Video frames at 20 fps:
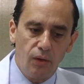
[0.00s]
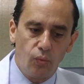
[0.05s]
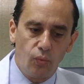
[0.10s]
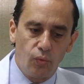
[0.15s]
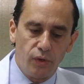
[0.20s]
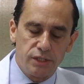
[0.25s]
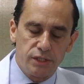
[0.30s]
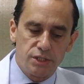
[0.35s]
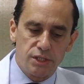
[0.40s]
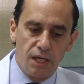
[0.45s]

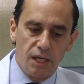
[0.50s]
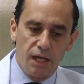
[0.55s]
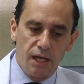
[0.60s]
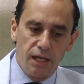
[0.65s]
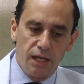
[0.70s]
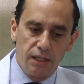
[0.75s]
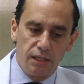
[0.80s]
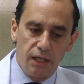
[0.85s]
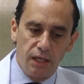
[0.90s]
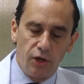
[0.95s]
which
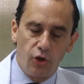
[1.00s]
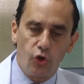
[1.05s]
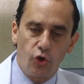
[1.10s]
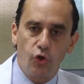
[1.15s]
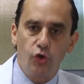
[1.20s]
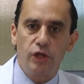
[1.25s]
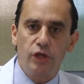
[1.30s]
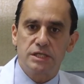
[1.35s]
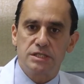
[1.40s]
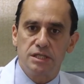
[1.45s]
the
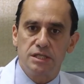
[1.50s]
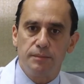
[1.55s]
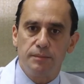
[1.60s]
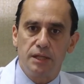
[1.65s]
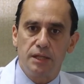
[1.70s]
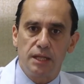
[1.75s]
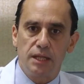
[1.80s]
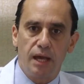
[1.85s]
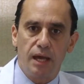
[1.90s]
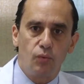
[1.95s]
hernias in the
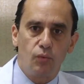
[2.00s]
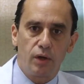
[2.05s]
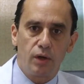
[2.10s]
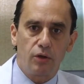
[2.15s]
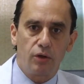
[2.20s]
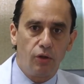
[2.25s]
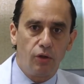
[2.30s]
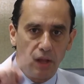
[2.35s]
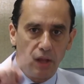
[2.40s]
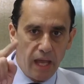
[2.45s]
middle line were
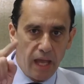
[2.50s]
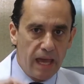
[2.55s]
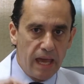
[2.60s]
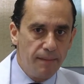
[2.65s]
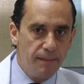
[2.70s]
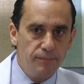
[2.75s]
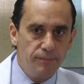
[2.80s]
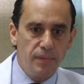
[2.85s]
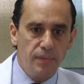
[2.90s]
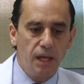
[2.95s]
called
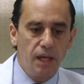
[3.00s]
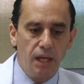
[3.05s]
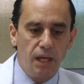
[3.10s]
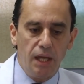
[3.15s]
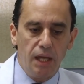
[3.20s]
M.